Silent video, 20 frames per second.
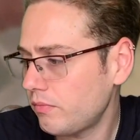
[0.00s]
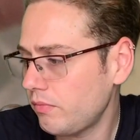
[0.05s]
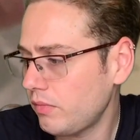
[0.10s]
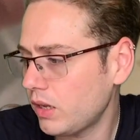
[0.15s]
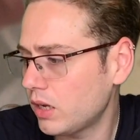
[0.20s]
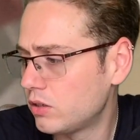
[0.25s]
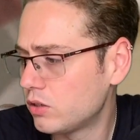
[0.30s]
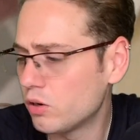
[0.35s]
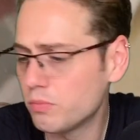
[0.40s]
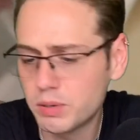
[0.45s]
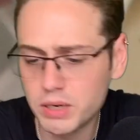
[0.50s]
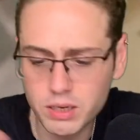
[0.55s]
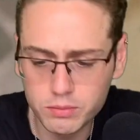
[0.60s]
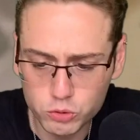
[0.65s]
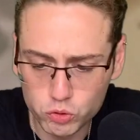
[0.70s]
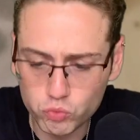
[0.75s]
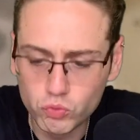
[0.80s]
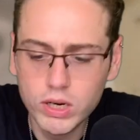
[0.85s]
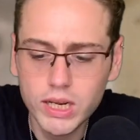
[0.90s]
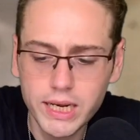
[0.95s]
So it becomes
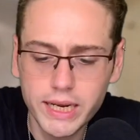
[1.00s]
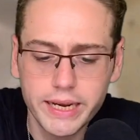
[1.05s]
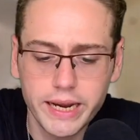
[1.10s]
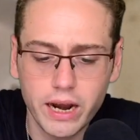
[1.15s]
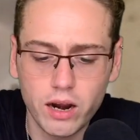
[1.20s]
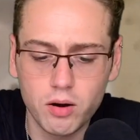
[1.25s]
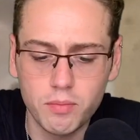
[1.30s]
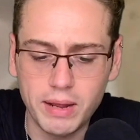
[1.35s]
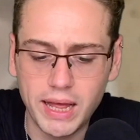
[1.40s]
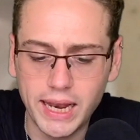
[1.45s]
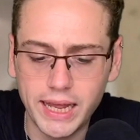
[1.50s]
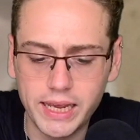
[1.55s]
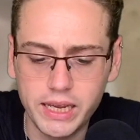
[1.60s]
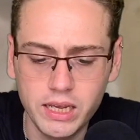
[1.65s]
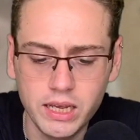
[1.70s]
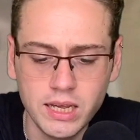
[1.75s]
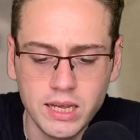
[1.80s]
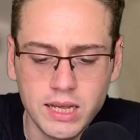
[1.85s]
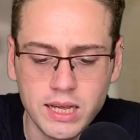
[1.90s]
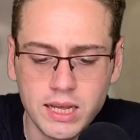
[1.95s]
really caramelly,
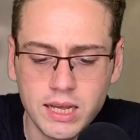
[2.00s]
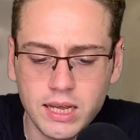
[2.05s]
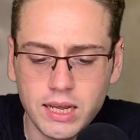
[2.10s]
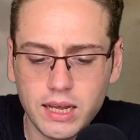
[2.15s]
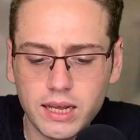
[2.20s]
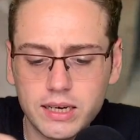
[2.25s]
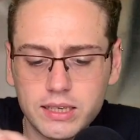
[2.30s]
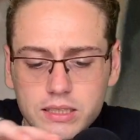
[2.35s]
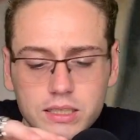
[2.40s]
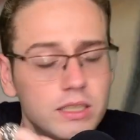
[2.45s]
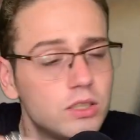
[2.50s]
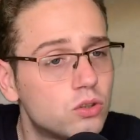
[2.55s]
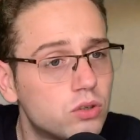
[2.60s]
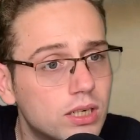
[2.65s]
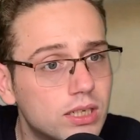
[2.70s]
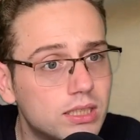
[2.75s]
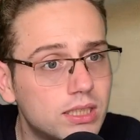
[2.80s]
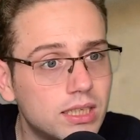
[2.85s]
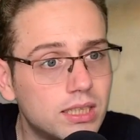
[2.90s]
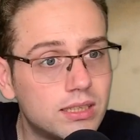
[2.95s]
and it's
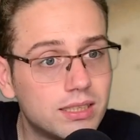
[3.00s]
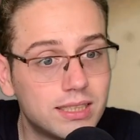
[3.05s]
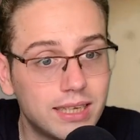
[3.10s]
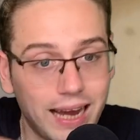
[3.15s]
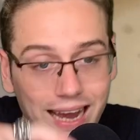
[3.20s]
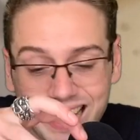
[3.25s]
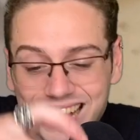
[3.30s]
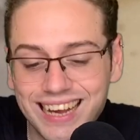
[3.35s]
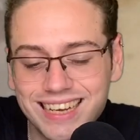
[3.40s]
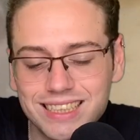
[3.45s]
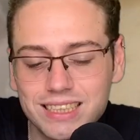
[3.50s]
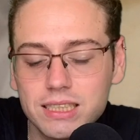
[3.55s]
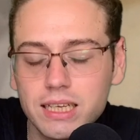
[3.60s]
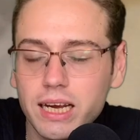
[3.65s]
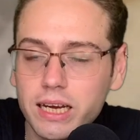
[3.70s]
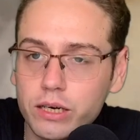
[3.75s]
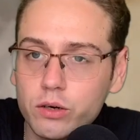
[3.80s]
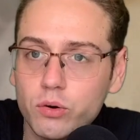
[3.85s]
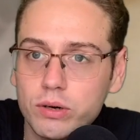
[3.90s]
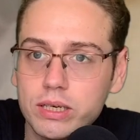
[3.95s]
interesting because it has
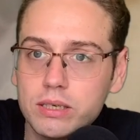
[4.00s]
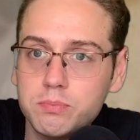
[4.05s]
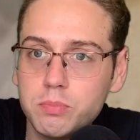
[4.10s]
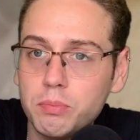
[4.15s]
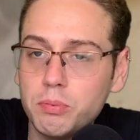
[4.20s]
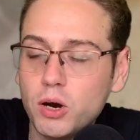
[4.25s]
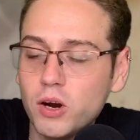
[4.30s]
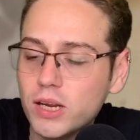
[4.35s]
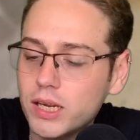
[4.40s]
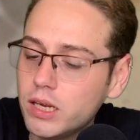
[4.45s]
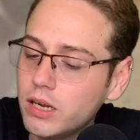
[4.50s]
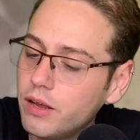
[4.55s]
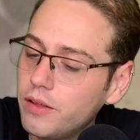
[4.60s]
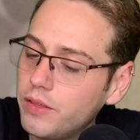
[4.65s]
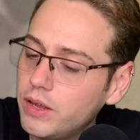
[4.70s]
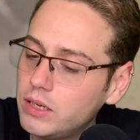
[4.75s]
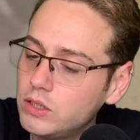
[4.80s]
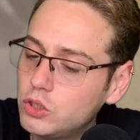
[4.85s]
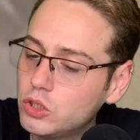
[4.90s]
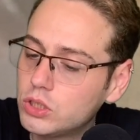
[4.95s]
that crisp bite and
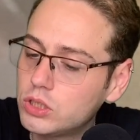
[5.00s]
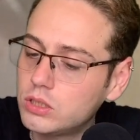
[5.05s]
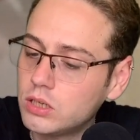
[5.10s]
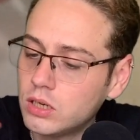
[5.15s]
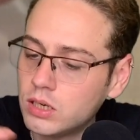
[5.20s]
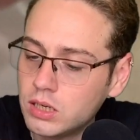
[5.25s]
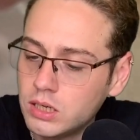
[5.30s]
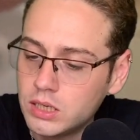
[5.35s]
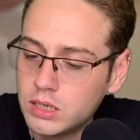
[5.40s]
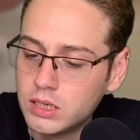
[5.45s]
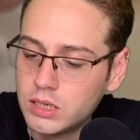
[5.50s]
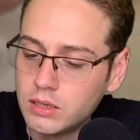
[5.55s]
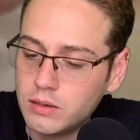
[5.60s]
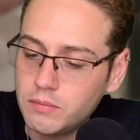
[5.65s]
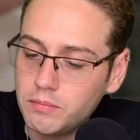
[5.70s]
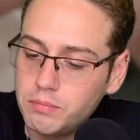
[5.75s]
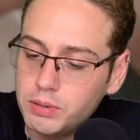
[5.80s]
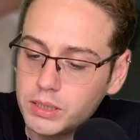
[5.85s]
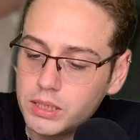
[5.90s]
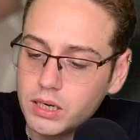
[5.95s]
then just
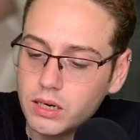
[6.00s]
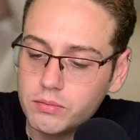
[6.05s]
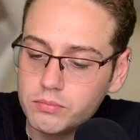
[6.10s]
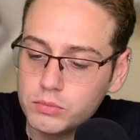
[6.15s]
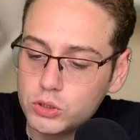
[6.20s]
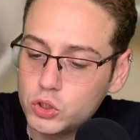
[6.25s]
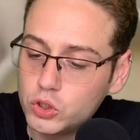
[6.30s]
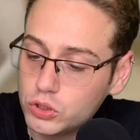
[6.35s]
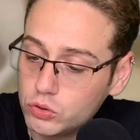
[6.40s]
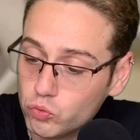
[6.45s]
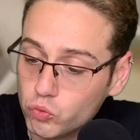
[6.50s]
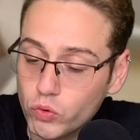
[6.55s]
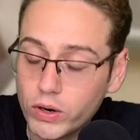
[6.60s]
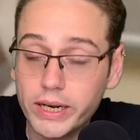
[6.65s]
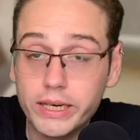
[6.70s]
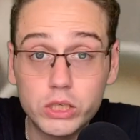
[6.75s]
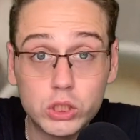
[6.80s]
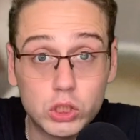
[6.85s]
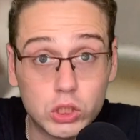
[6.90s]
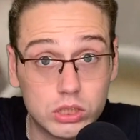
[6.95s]
becomes just
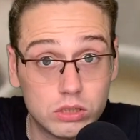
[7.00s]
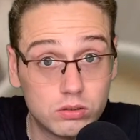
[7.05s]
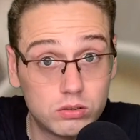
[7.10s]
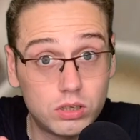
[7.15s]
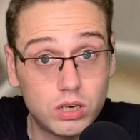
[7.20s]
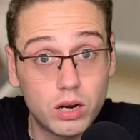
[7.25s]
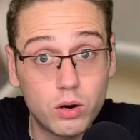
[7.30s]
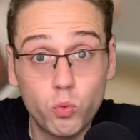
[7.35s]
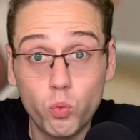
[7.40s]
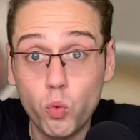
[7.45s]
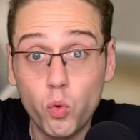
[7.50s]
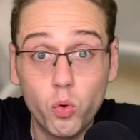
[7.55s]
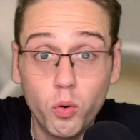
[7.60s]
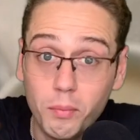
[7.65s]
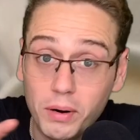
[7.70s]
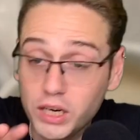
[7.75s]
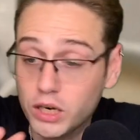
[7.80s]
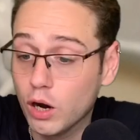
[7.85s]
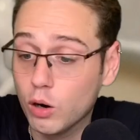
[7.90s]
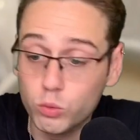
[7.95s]
rich and kind of warm
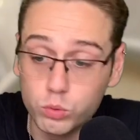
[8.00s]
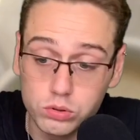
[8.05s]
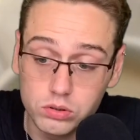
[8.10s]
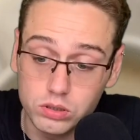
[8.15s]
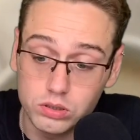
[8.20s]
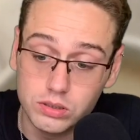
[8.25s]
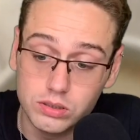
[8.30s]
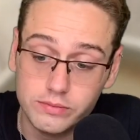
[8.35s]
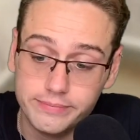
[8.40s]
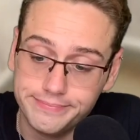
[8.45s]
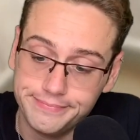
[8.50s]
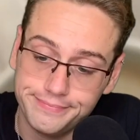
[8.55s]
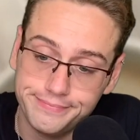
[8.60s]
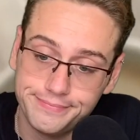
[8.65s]
and golden and